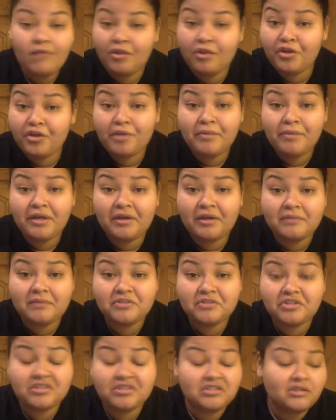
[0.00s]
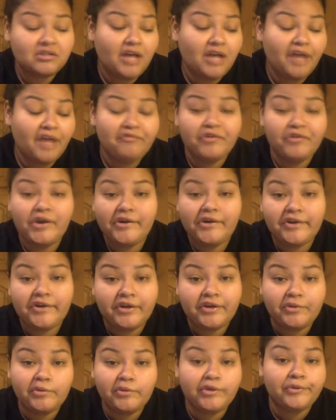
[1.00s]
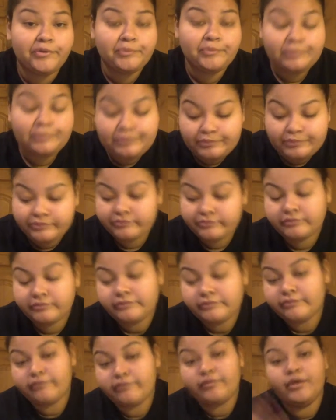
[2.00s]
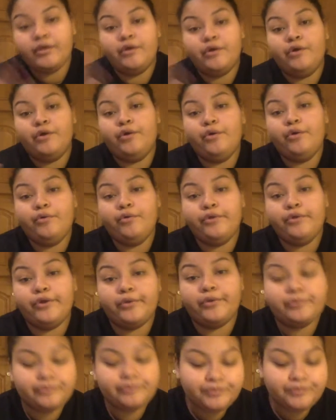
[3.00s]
Look at me, I'm turning into Guy Fieri. Who knew? Who knew?